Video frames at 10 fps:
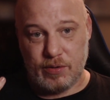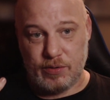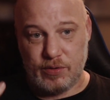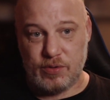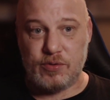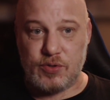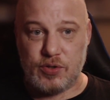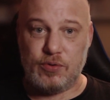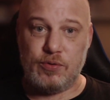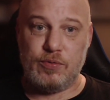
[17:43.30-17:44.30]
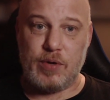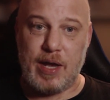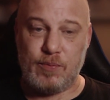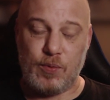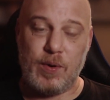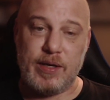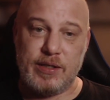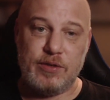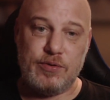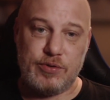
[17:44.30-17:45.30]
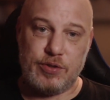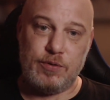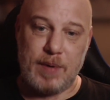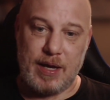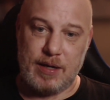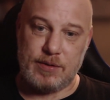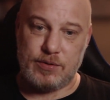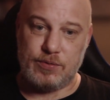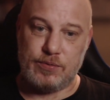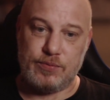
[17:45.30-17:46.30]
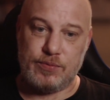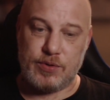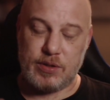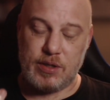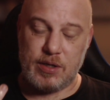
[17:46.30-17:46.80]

YouTube, the way YouTube handles